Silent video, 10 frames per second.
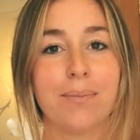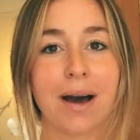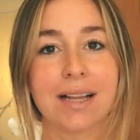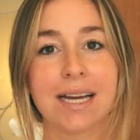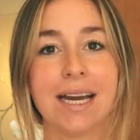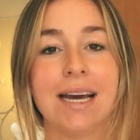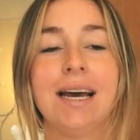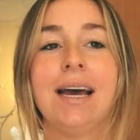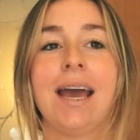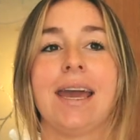belly
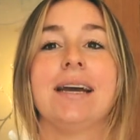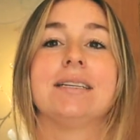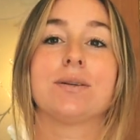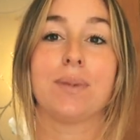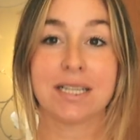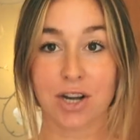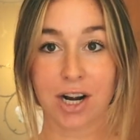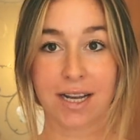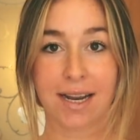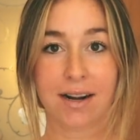and my
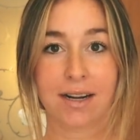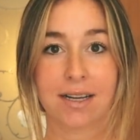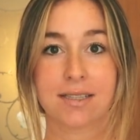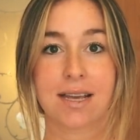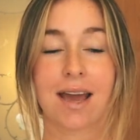target areas.